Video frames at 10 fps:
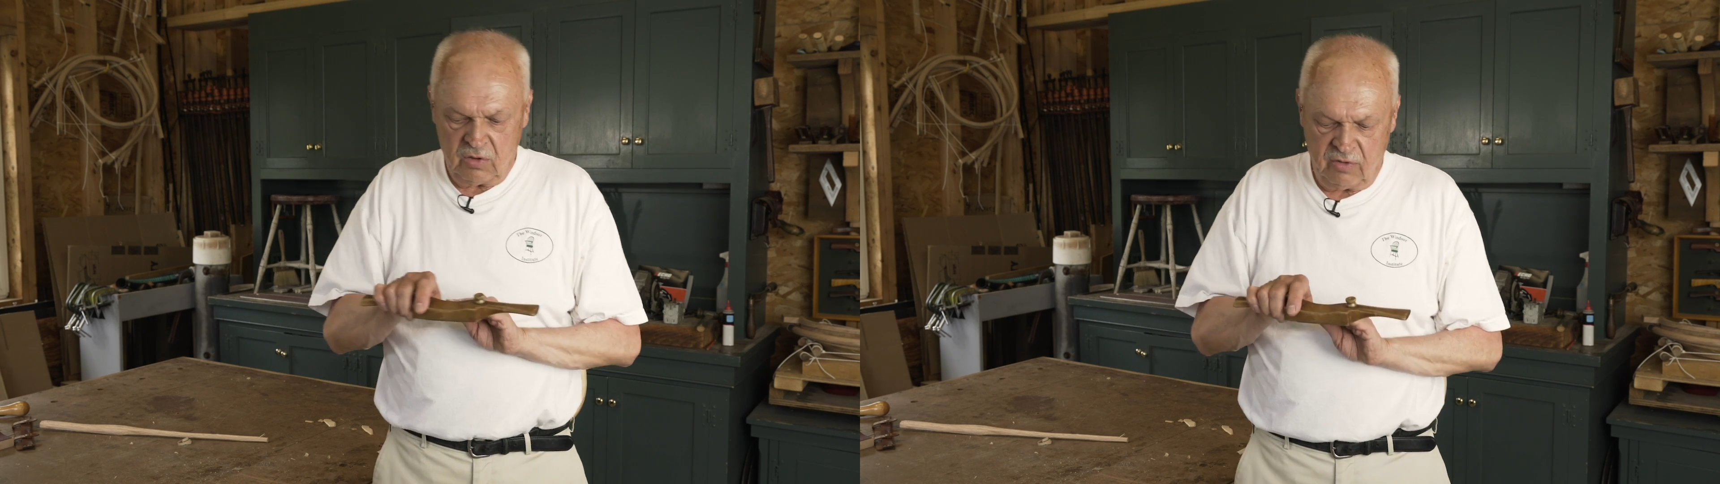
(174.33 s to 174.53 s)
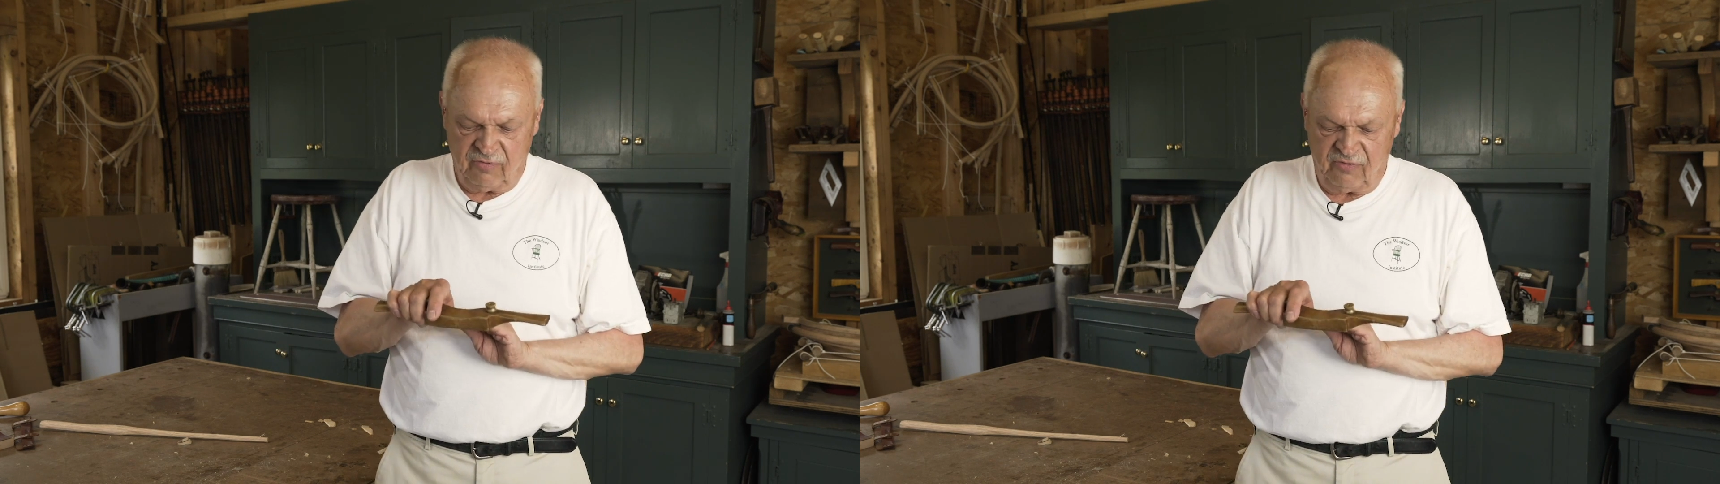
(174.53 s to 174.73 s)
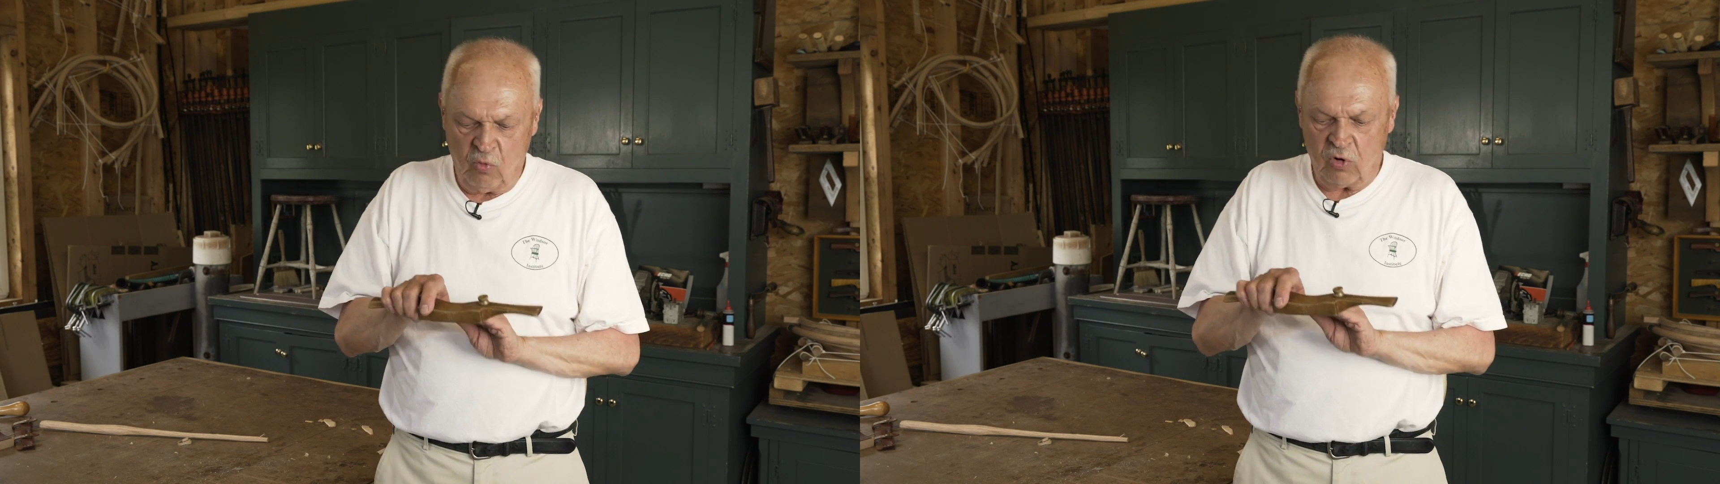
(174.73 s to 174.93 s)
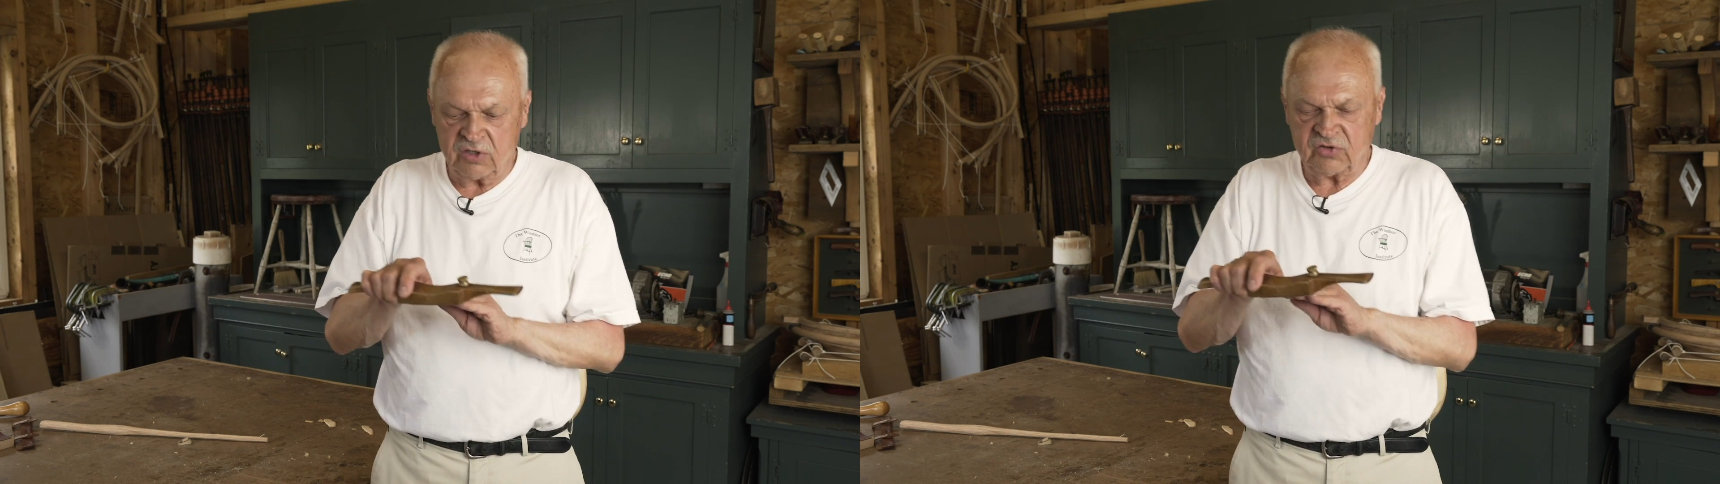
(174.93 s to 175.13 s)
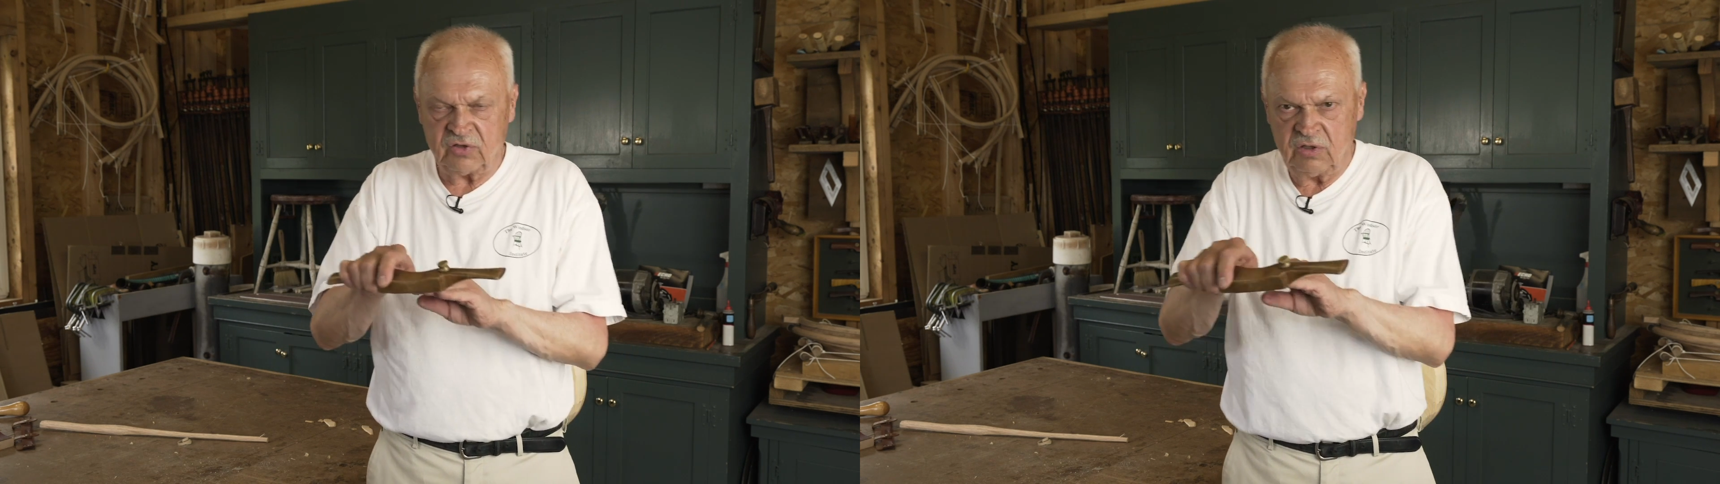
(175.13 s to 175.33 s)
the
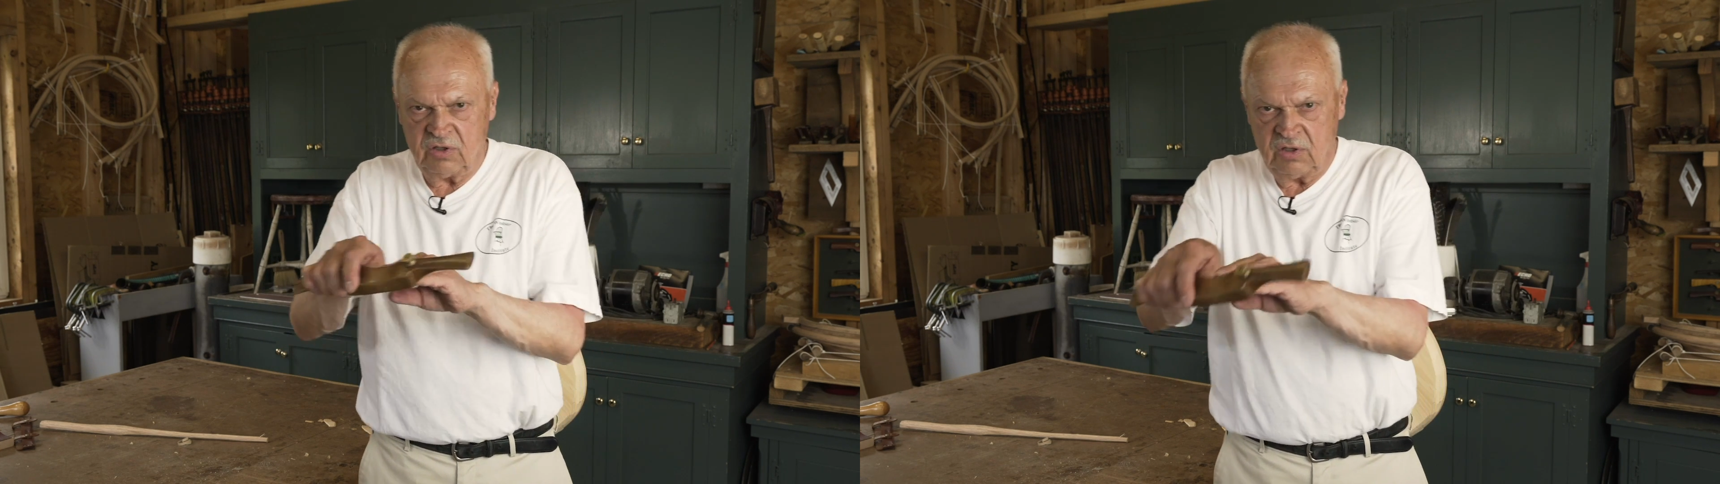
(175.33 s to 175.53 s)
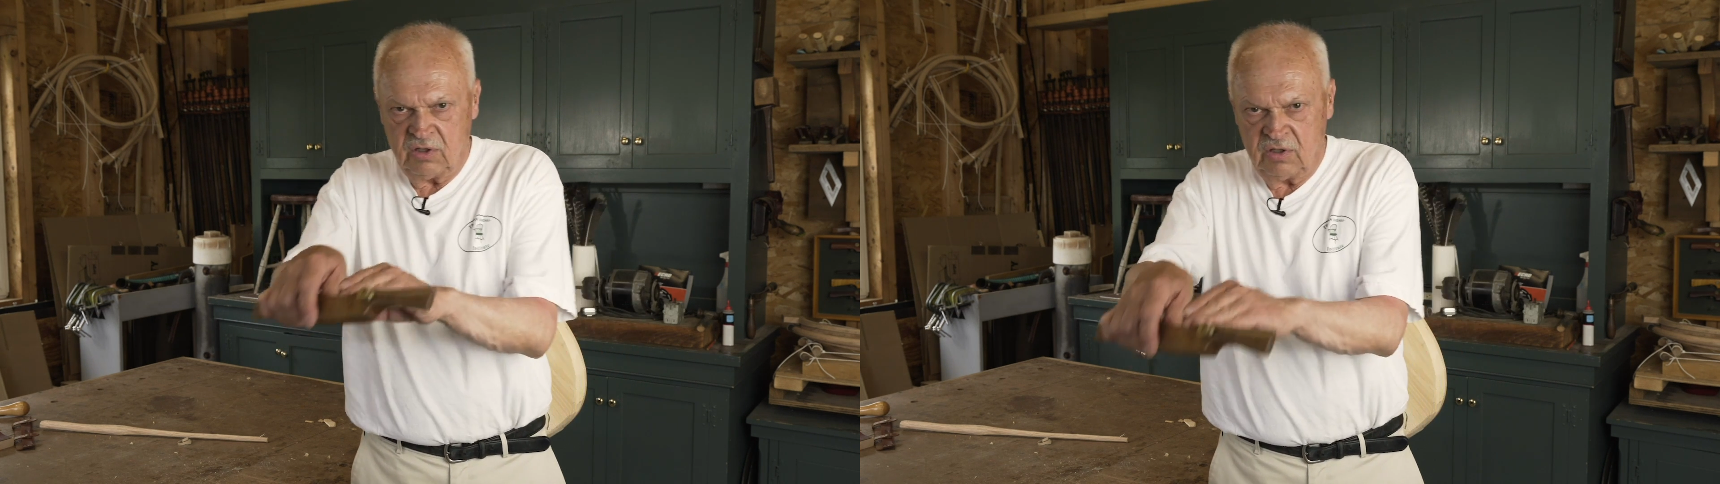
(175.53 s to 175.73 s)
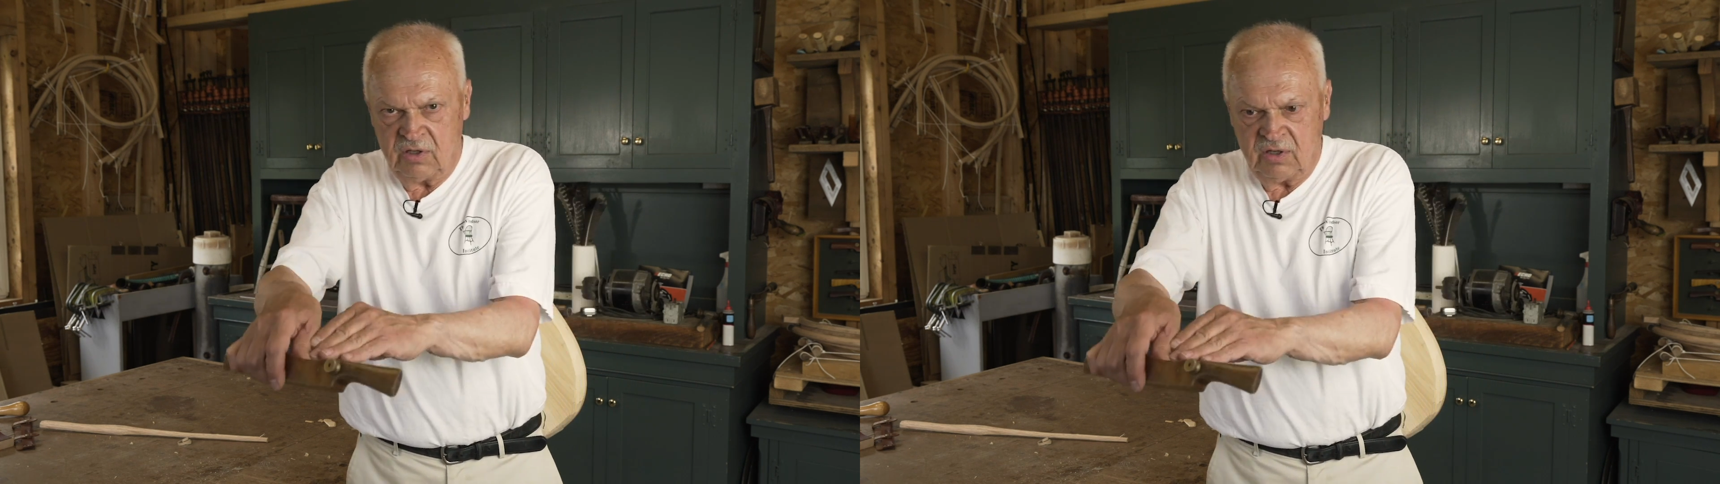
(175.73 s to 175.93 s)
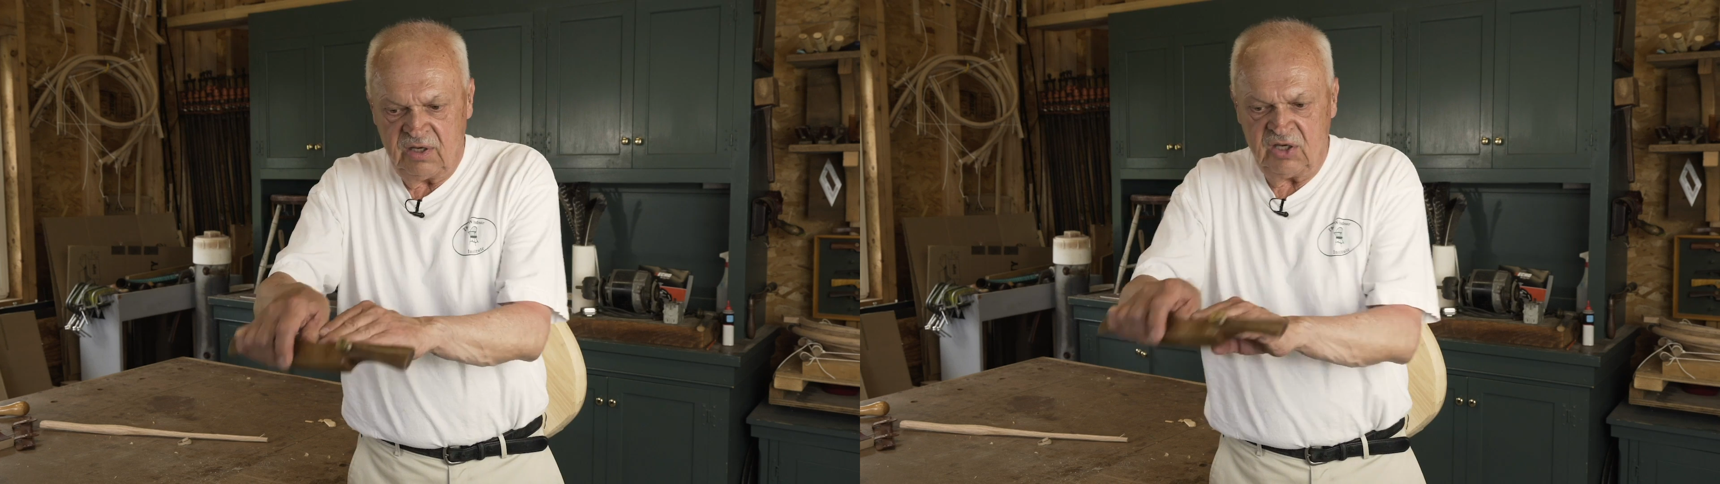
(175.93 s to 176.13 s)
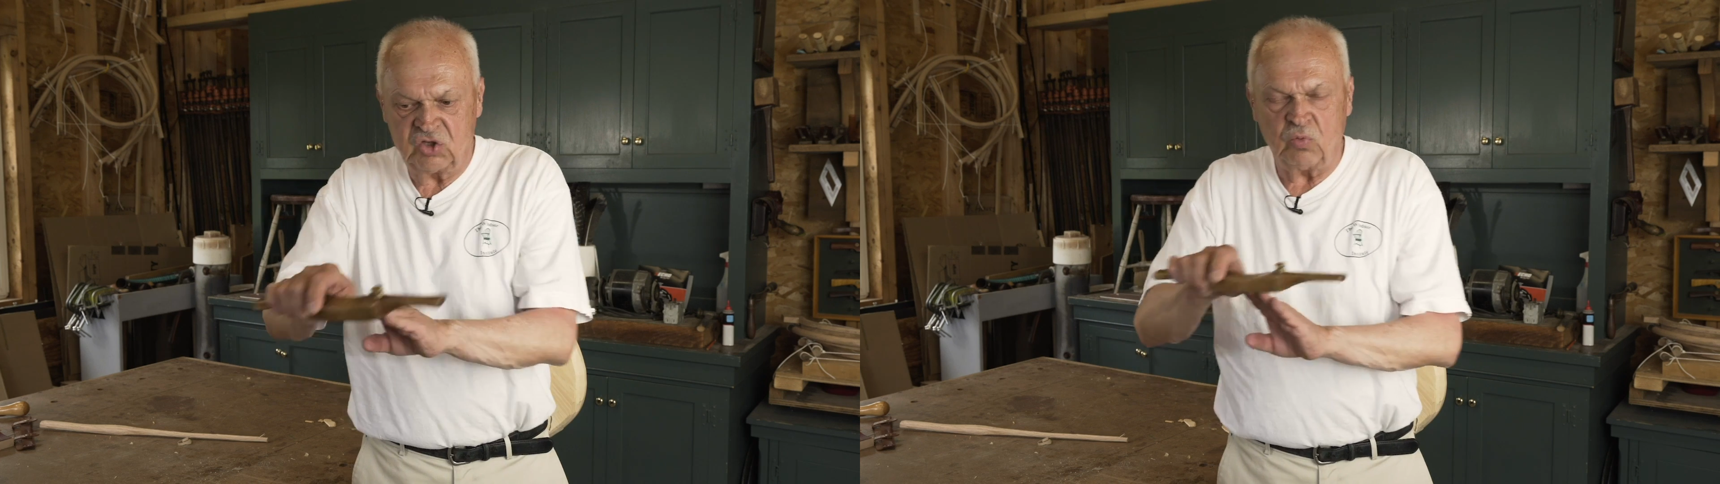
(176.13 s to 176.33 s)
force is